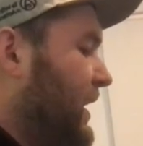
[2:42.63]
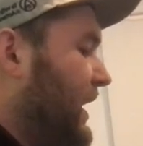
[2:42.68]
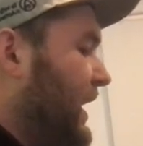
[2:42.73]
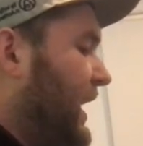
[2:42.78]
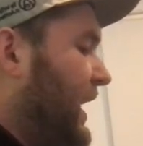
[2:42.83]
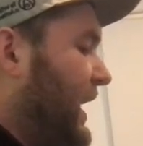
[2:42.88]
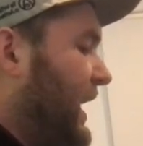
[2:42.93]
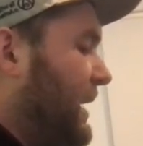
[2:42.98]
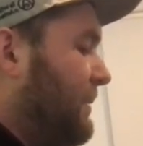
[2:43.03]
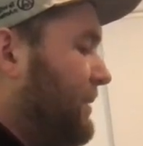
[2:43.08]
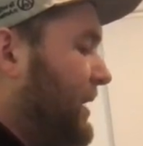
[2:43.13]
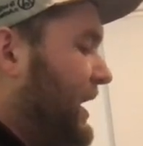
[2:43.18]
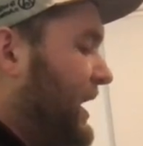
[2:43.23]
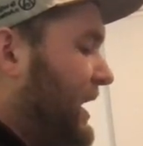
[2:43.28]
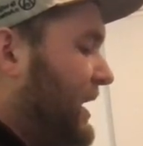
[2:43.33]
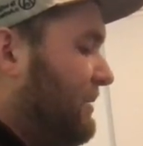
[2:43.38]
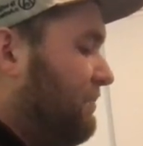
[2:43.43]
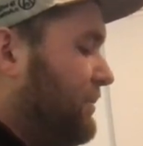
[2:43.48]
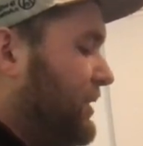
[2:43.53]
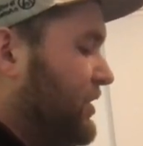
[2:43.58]

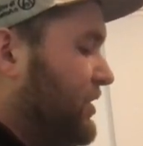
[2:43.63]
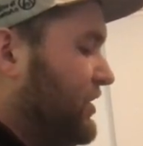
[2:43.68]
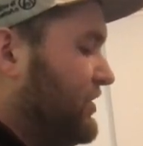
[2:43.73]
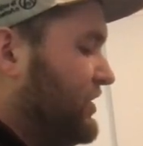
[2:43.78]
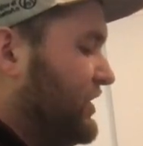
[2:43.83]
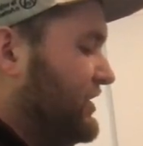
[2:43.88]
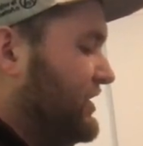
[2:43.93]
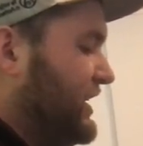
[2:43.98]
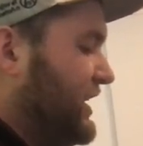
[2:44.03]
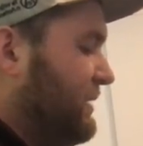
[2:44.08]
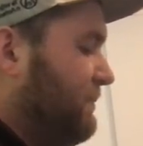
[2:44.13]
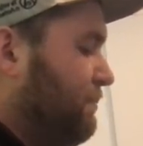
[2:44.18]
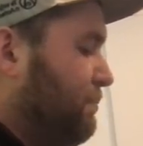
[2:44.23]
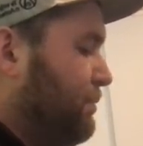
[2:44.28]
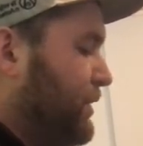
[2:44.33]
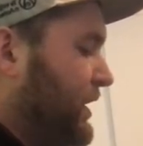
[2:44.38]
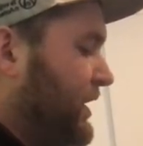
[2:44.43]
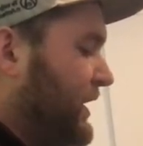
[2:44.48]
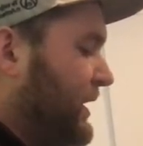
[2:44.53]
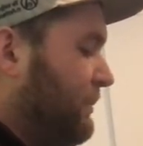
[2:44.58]
And because I said
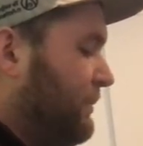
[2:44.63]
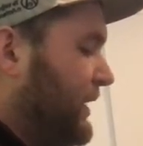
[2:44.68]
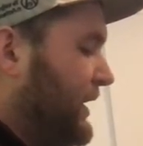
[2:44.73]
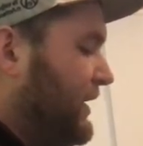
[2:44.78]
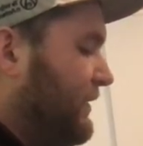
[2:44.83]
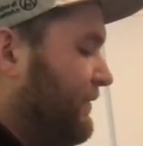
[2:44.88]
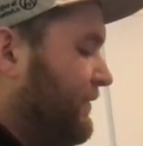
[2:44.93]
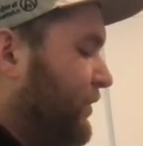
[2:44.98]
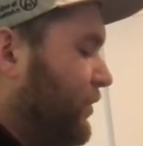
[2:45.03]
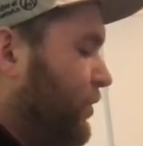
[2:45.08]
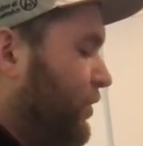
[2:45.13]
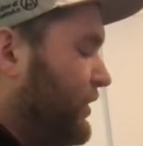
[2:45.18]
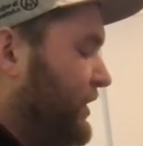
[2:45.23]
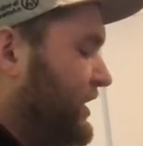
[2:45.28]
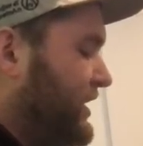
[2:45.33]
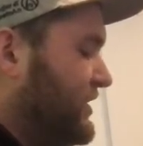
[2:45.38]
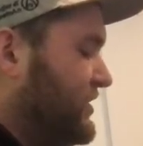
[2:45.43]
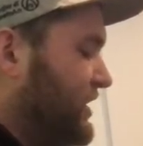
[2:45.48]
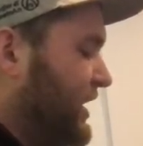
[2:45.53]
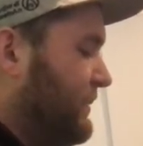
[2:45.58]
bring it up later for
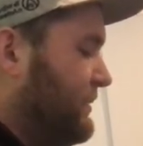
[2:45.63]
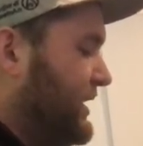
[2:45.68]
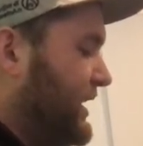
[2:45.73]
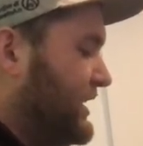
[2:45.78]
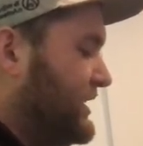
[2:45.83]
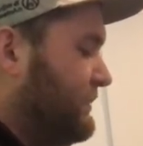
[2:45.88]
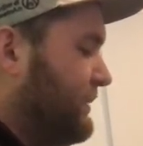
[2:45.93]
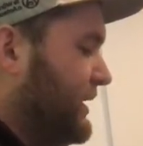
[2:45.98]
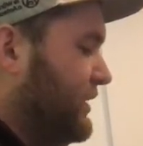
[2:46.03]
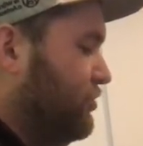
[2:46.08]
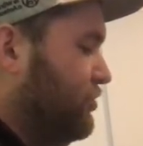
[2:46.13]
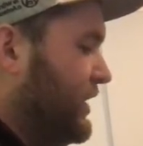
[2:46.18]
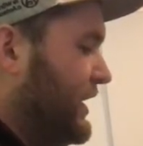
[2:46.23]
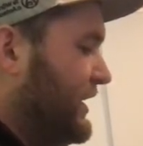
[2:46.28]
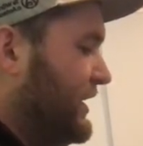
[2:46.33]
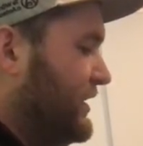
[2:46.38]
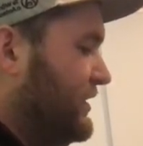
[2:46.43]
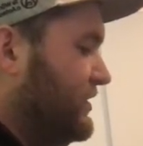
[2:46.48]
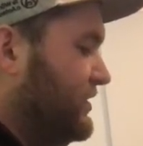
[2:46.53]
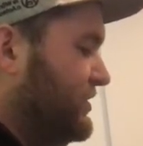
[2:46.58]
the Cyber Dark Spang
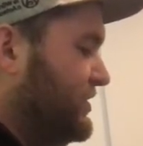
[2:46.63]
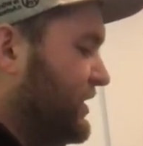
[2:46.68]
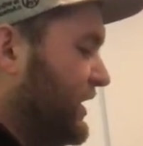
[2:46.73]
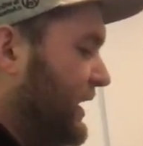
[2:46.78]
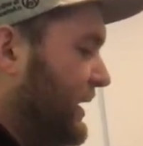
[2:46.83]
Dragons,